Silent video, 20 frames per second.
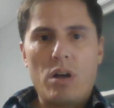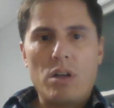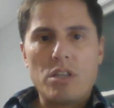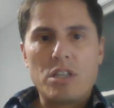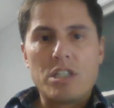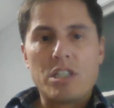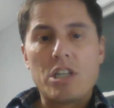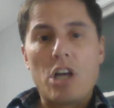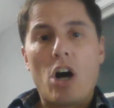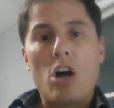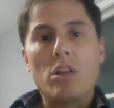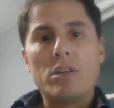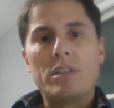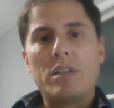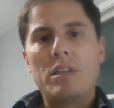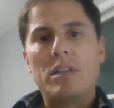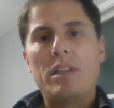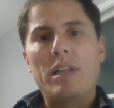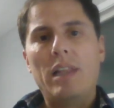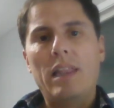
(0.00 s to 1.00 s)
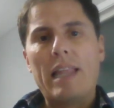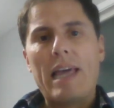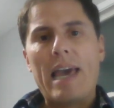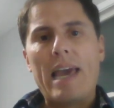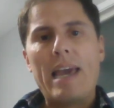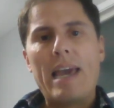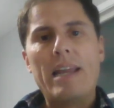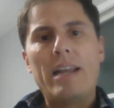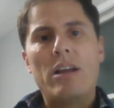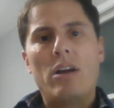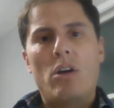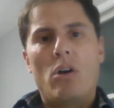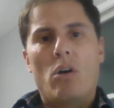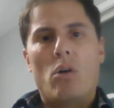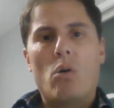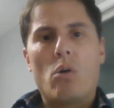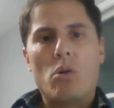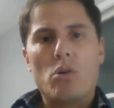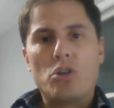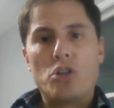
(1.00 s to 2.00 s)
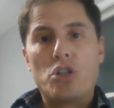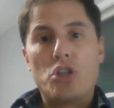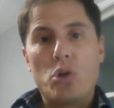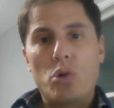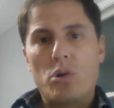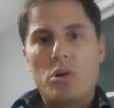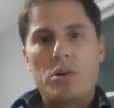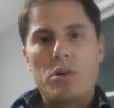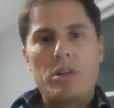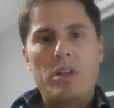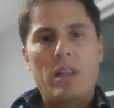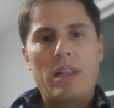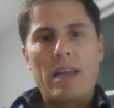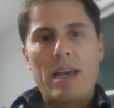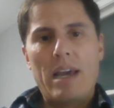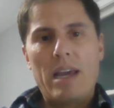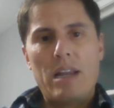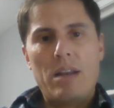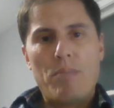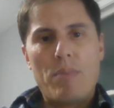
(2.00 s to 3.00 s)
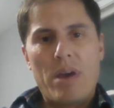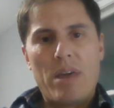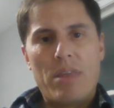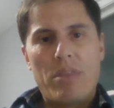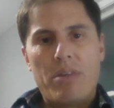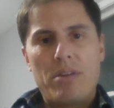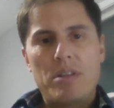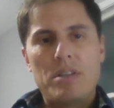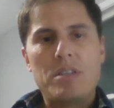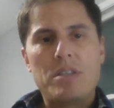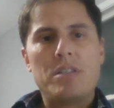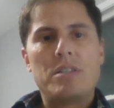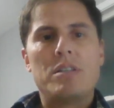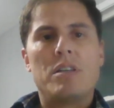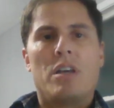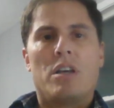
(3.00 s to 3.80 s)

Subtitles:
salt delayed or sugar delayed methods,